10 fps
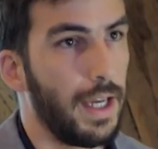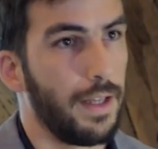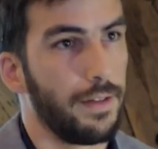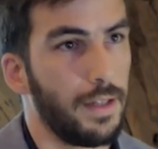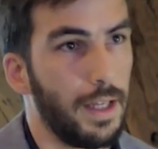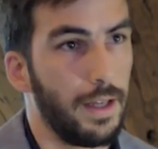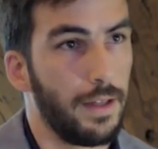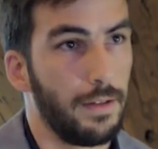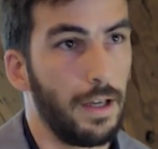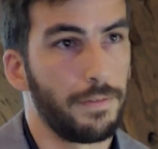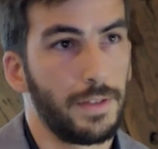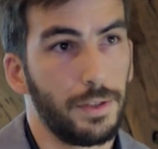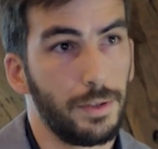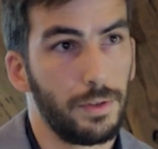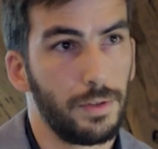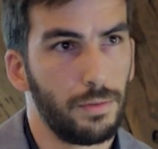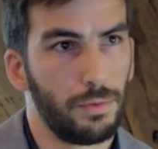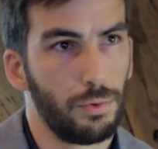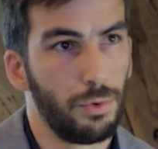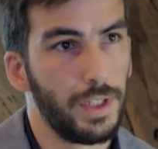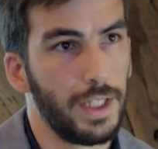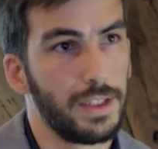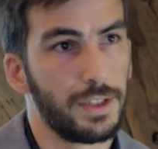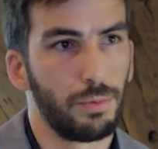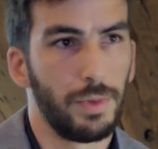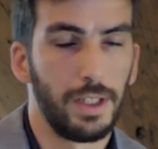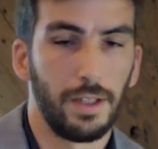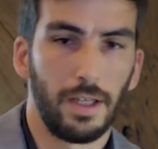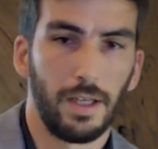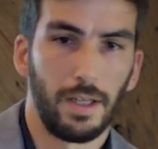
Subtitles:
And after 2 days, we